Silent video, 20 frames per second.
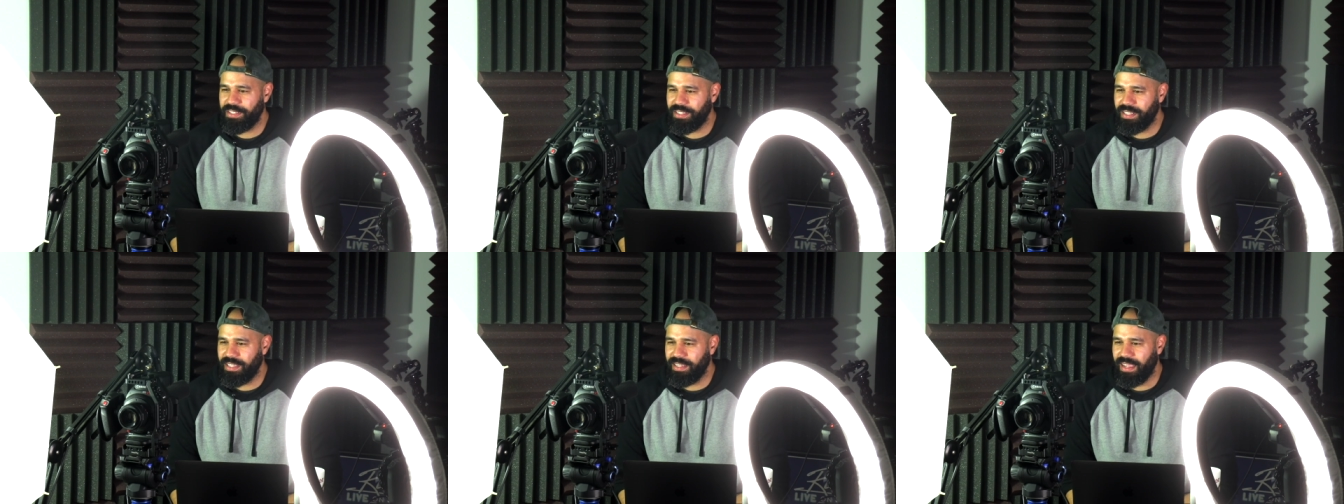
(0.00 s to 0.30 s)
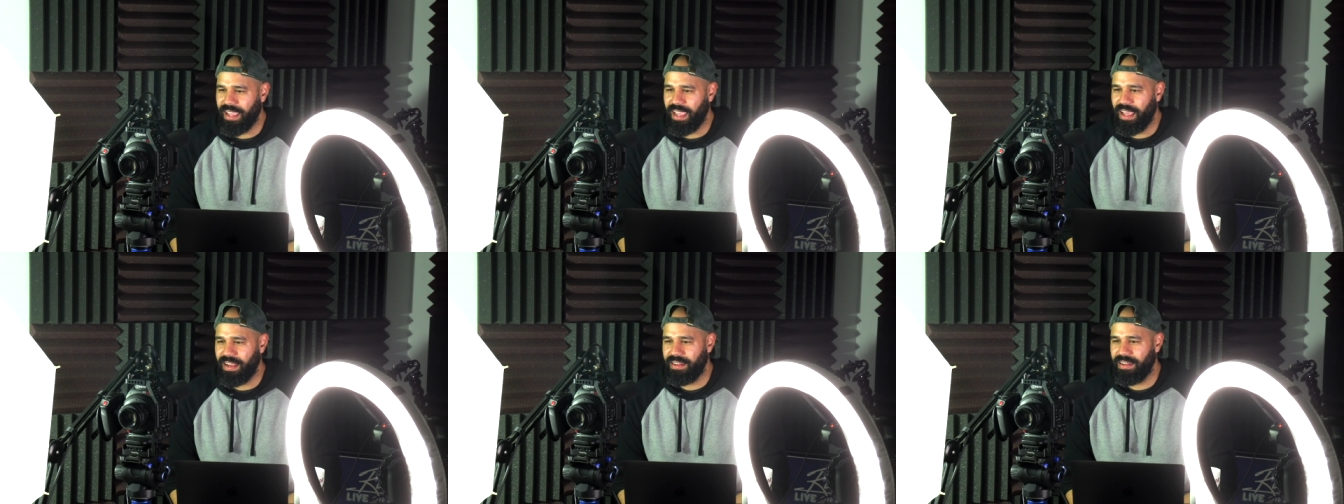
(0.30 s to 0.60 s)
They
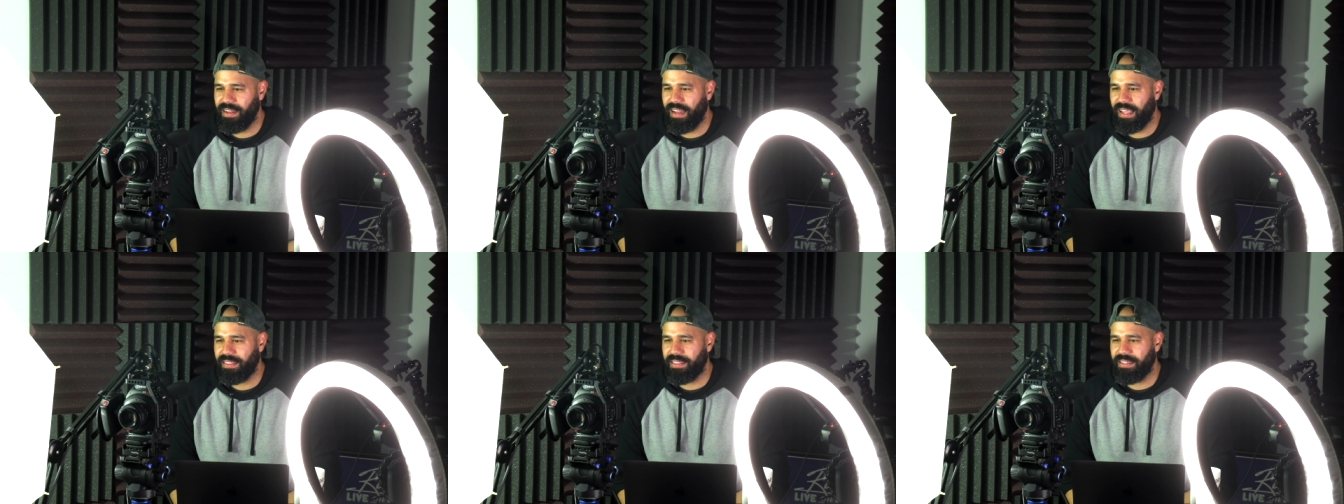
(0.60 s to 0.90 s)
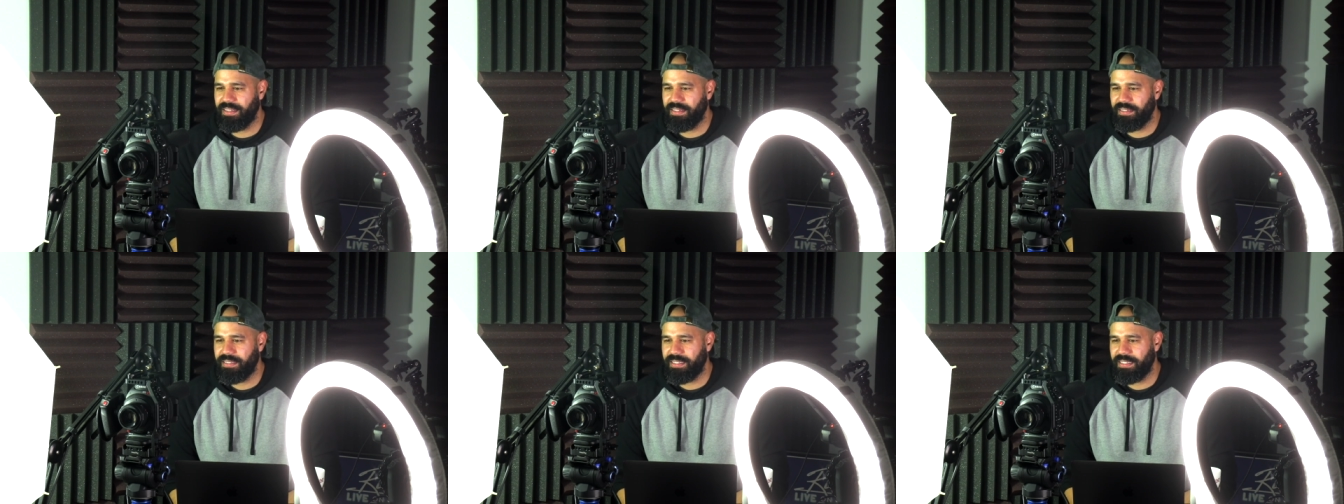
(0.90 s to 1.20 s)
had
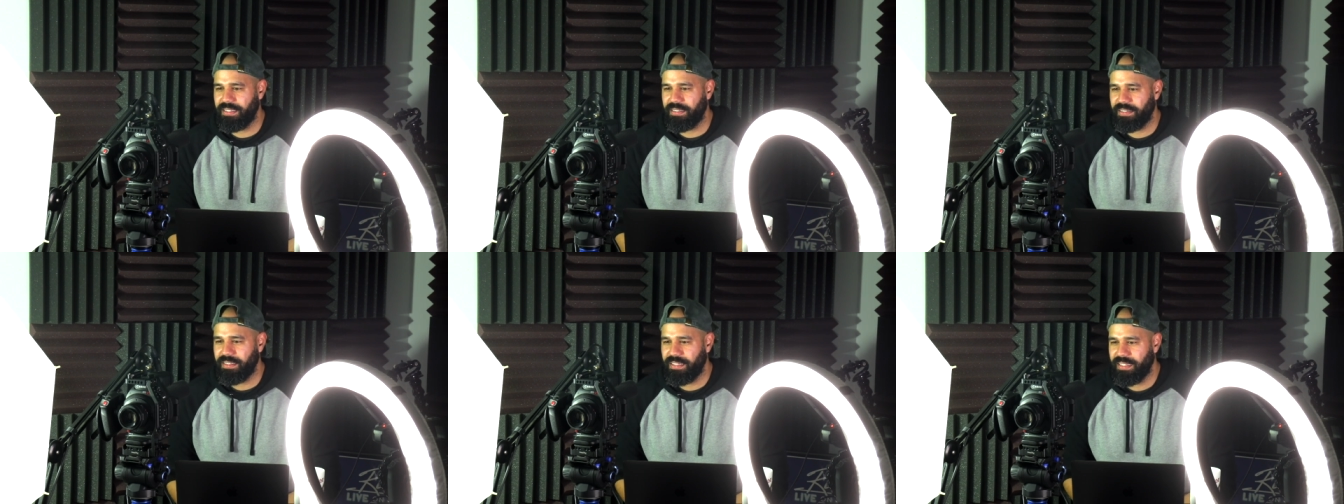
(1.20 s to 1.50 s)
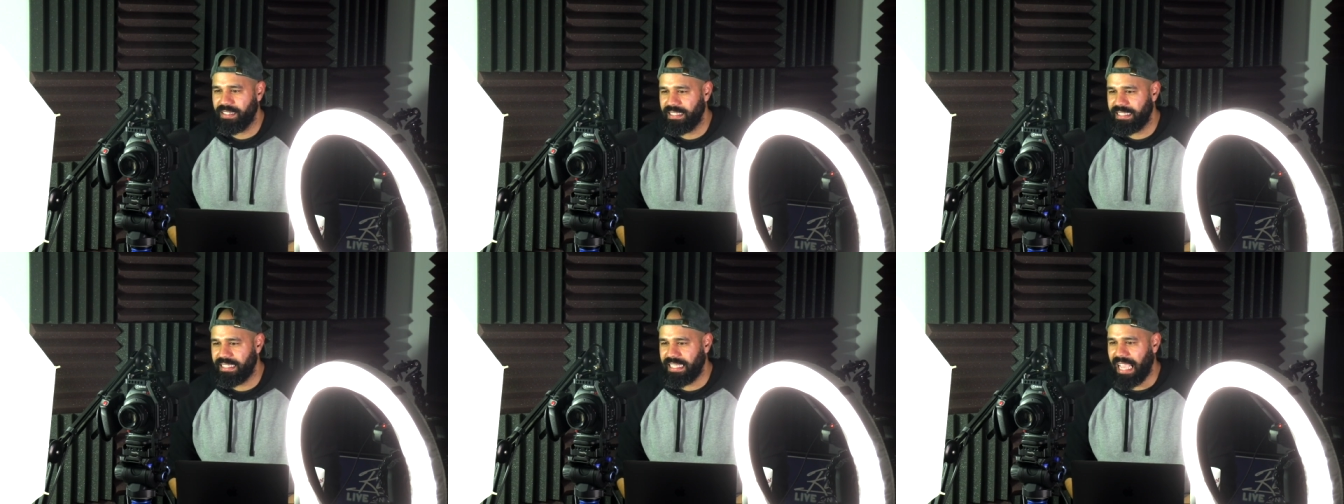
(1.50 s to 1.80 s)
the
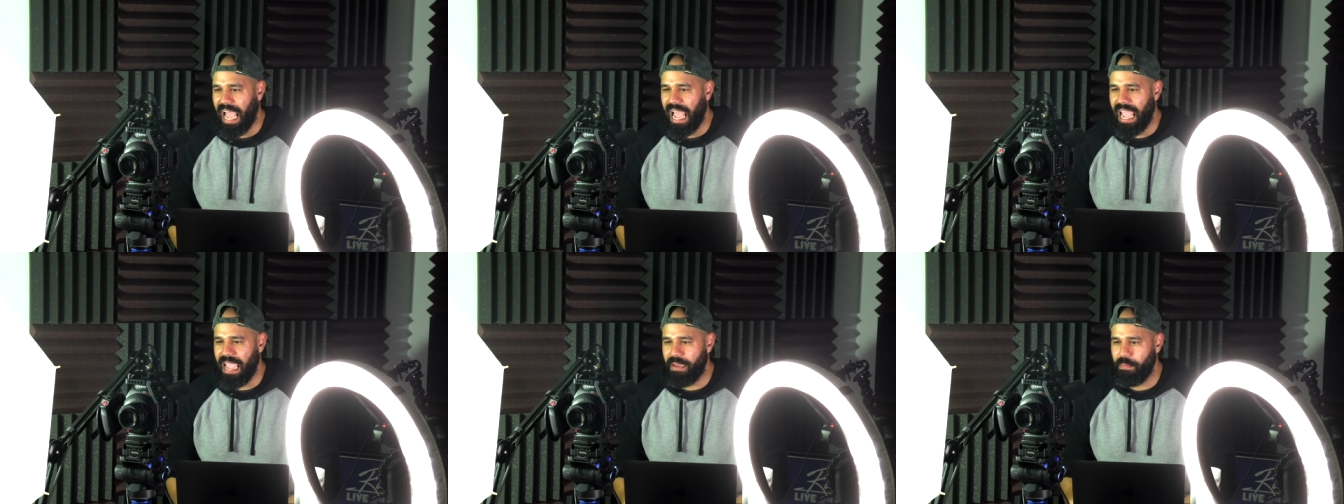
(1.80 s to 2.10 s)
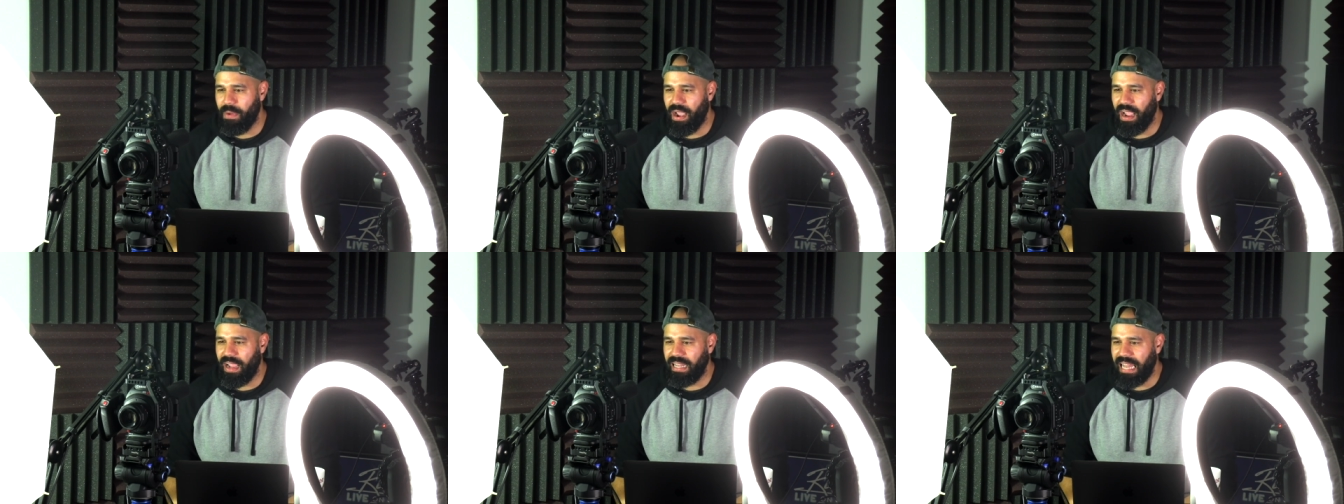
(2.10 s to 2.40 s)
Sky
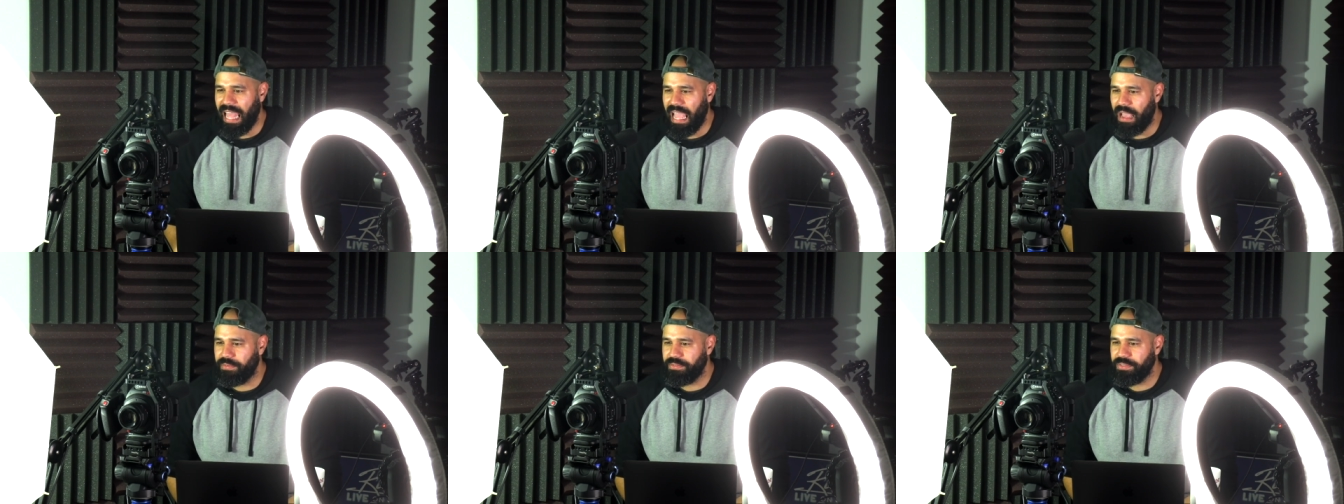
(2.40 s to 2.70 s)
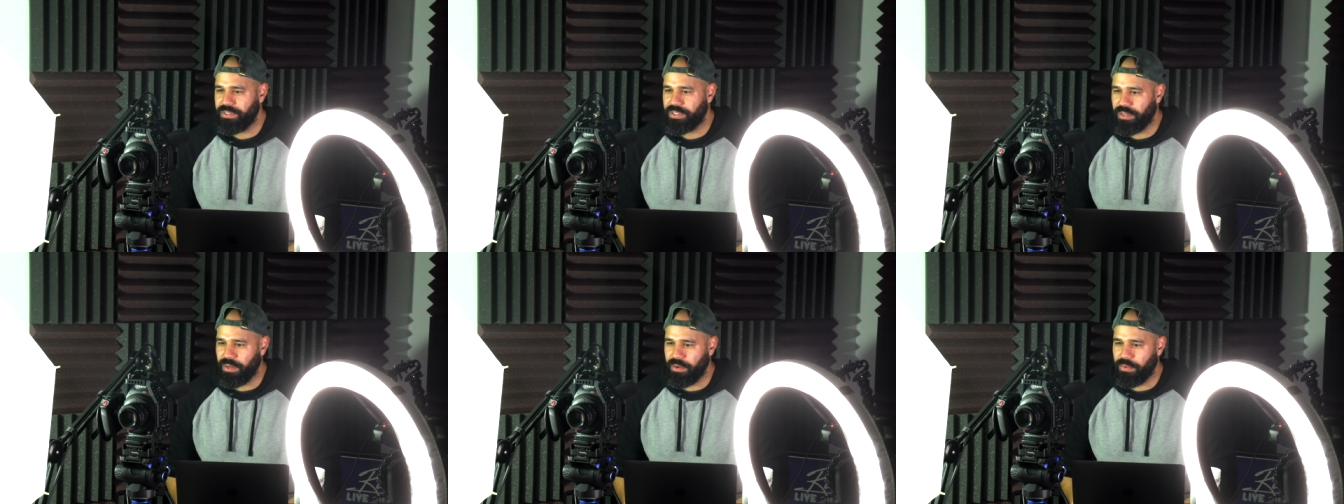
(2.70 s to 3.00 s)
My
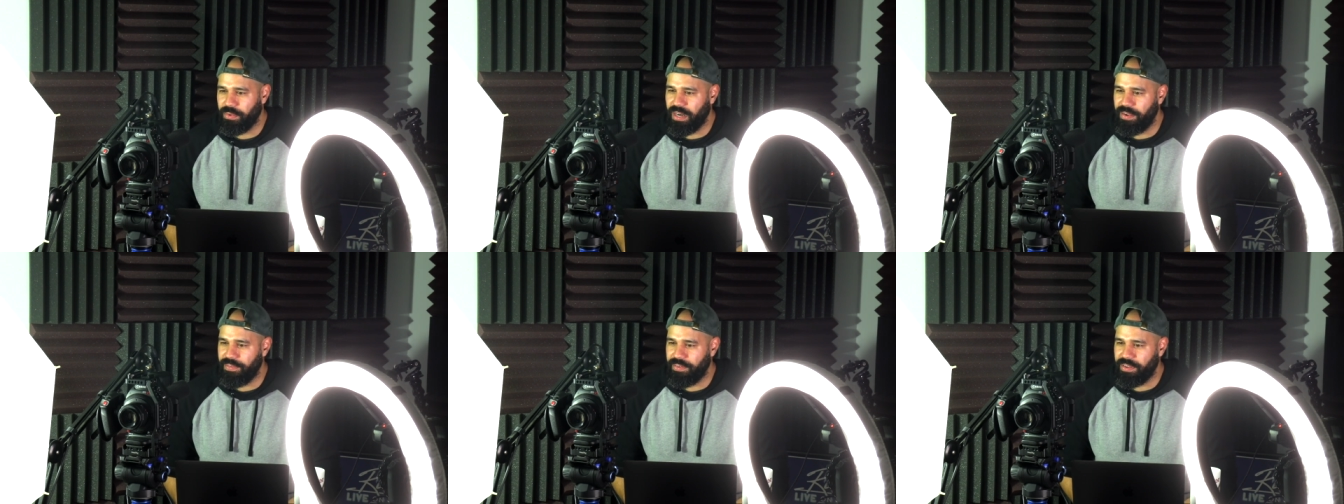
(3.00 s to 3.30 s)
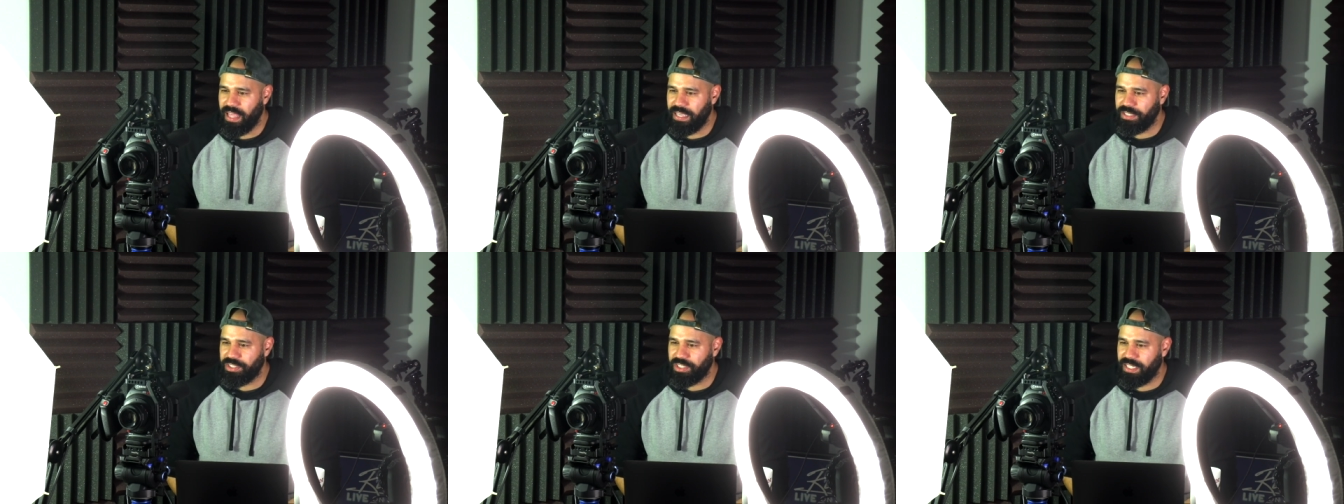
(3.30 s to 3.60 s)
Lounge or whatever
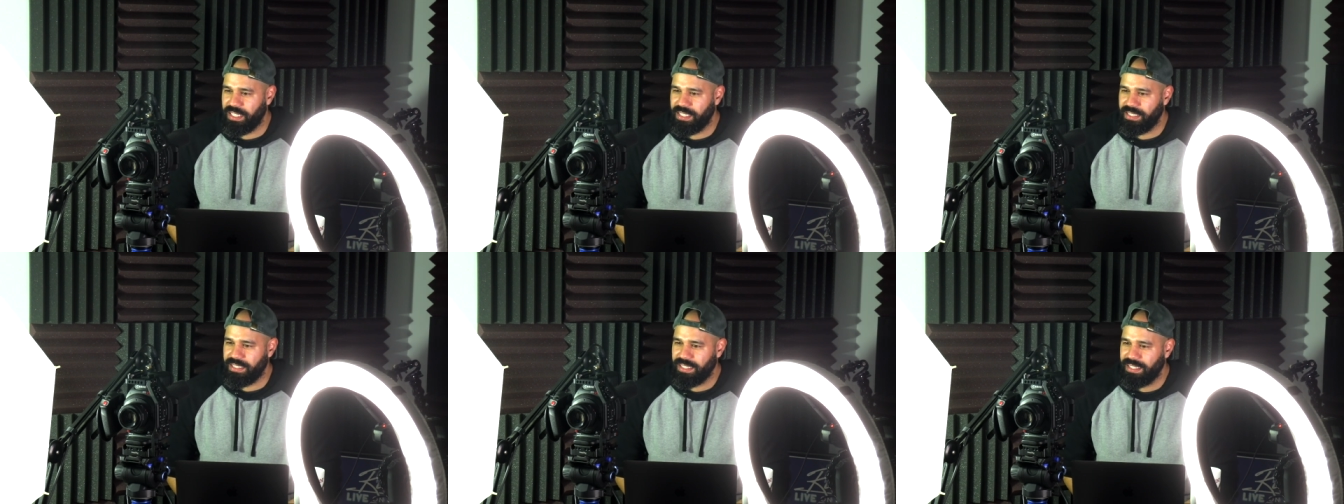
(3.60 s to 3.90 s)
that shit is.